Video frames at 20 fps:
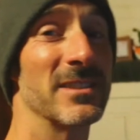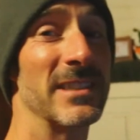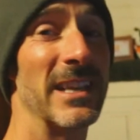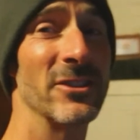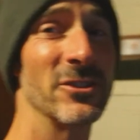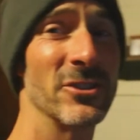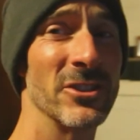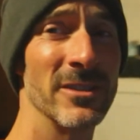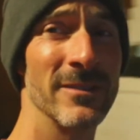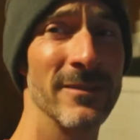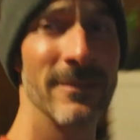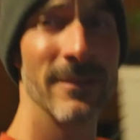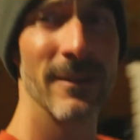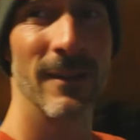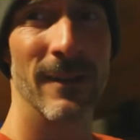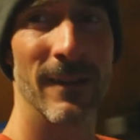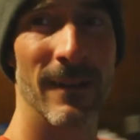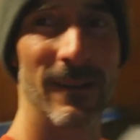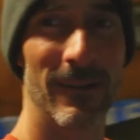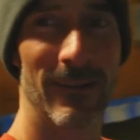session.
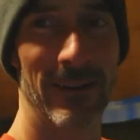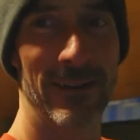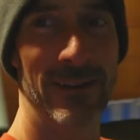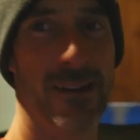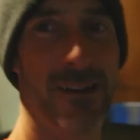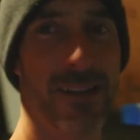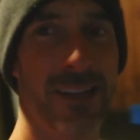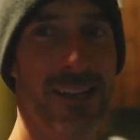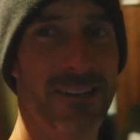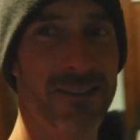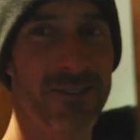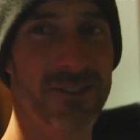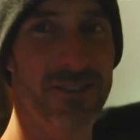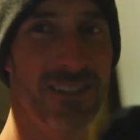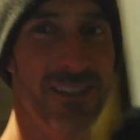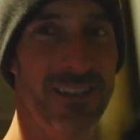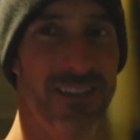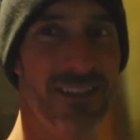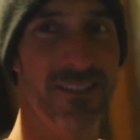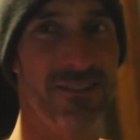Right now here,
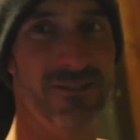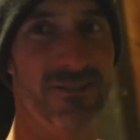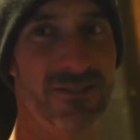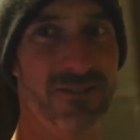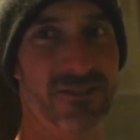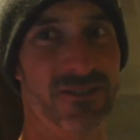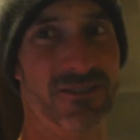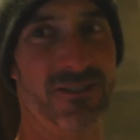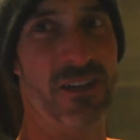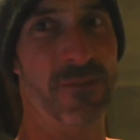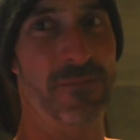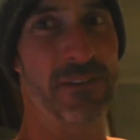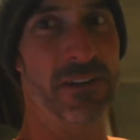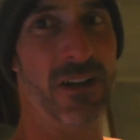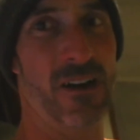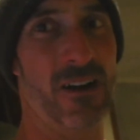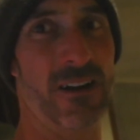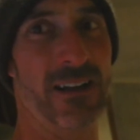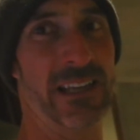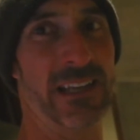Chiefy
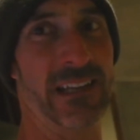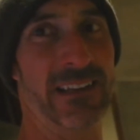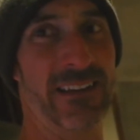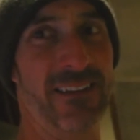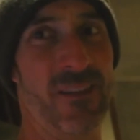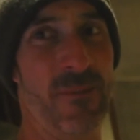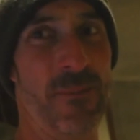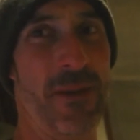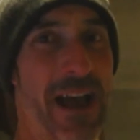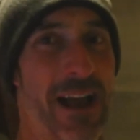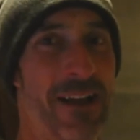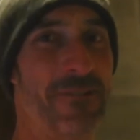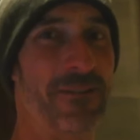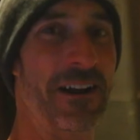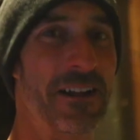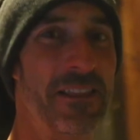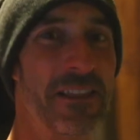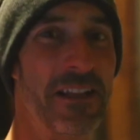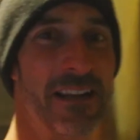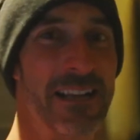dog eating in the
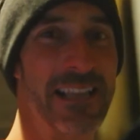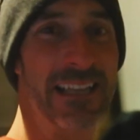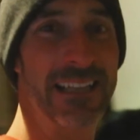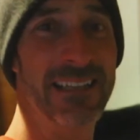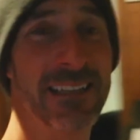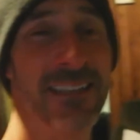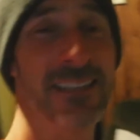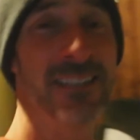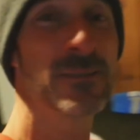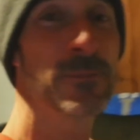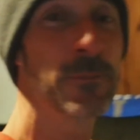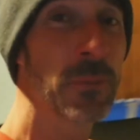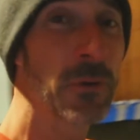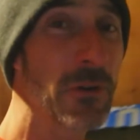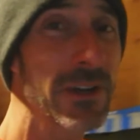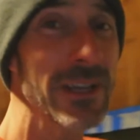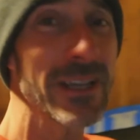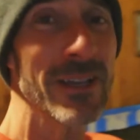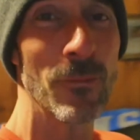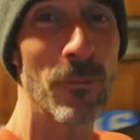background there, getting his
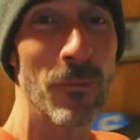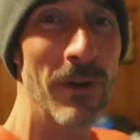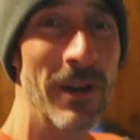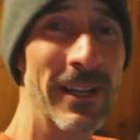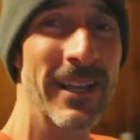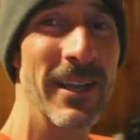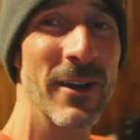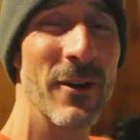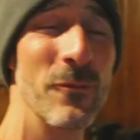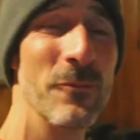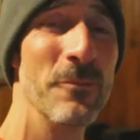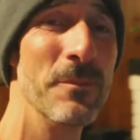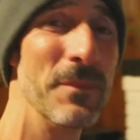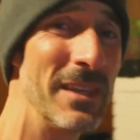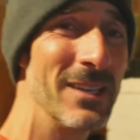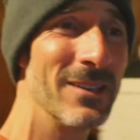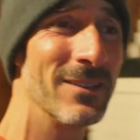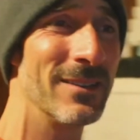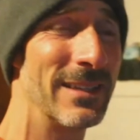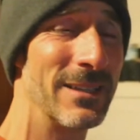pre-workout
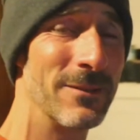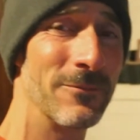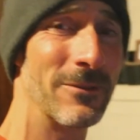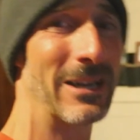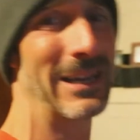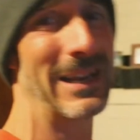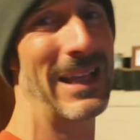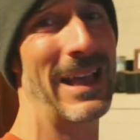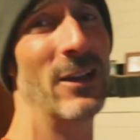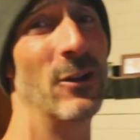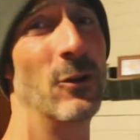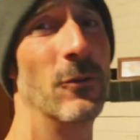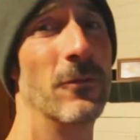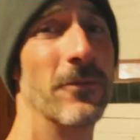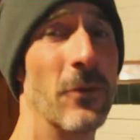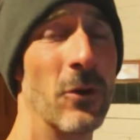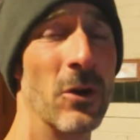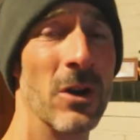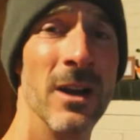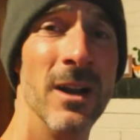meal in. We're gonna head
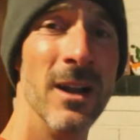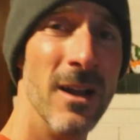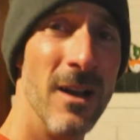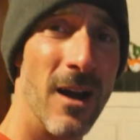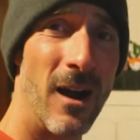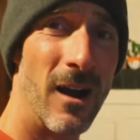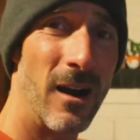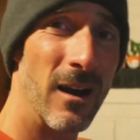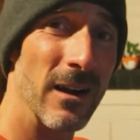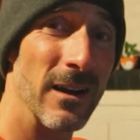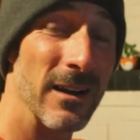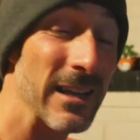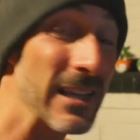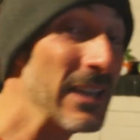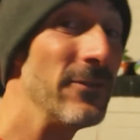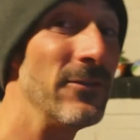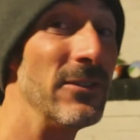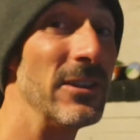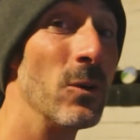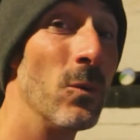out for our
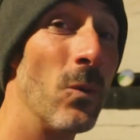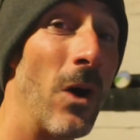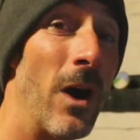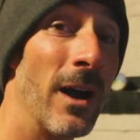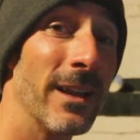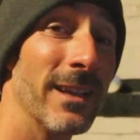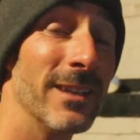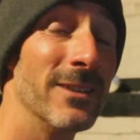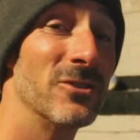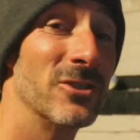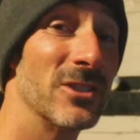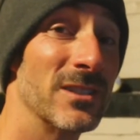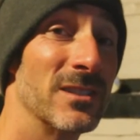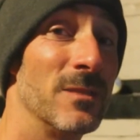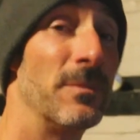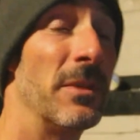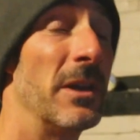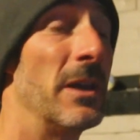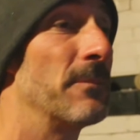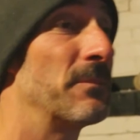evening walk in
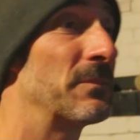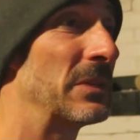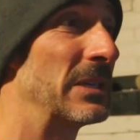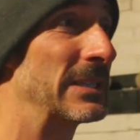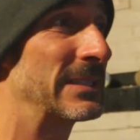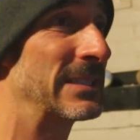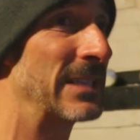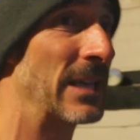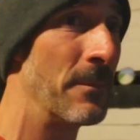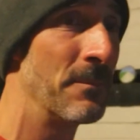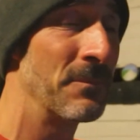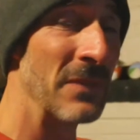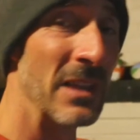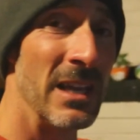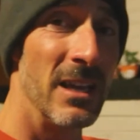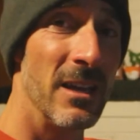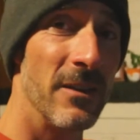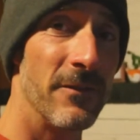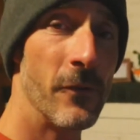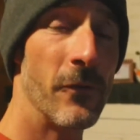just a bit, but
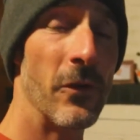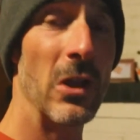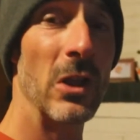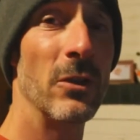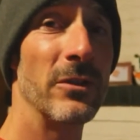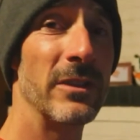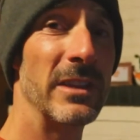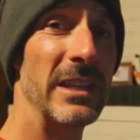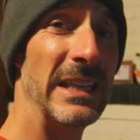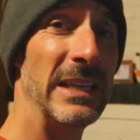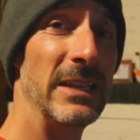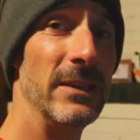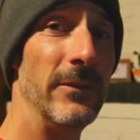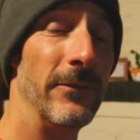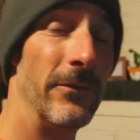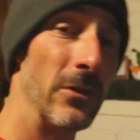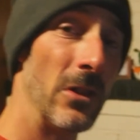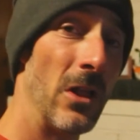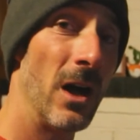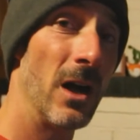if you followed the
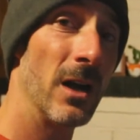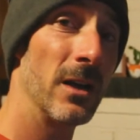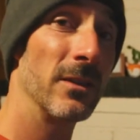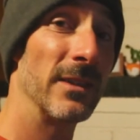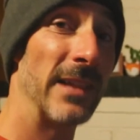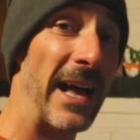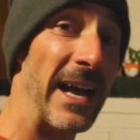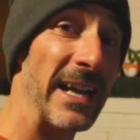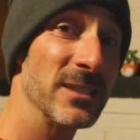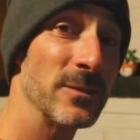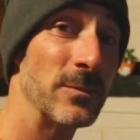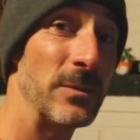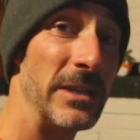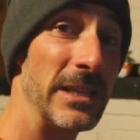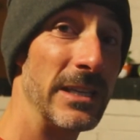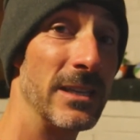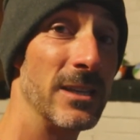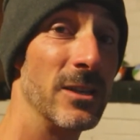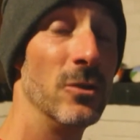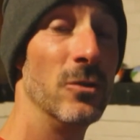vlog last
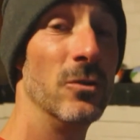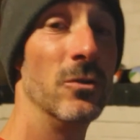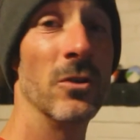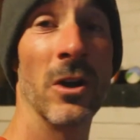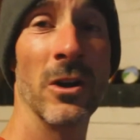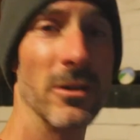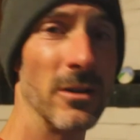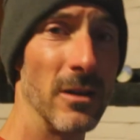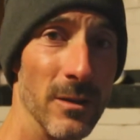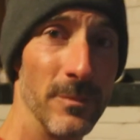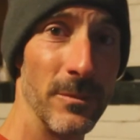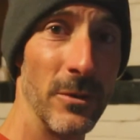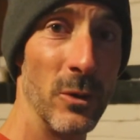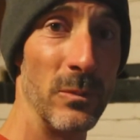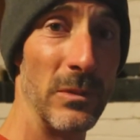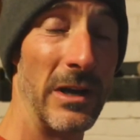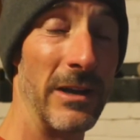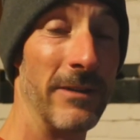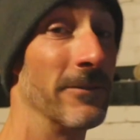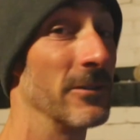week, you heard all
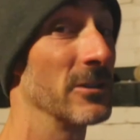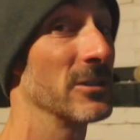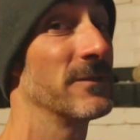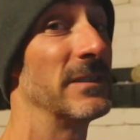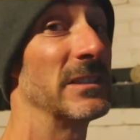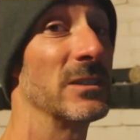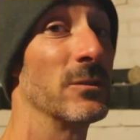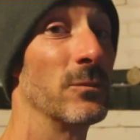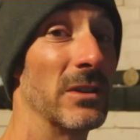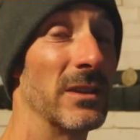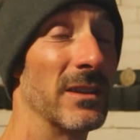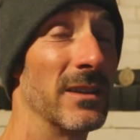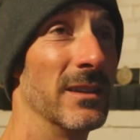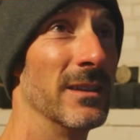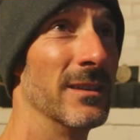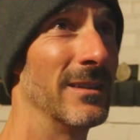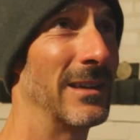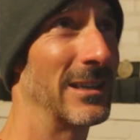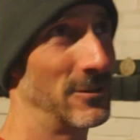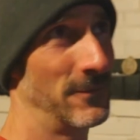about my first visit with
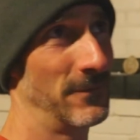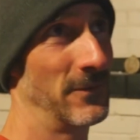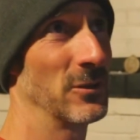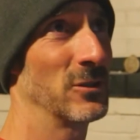the, actually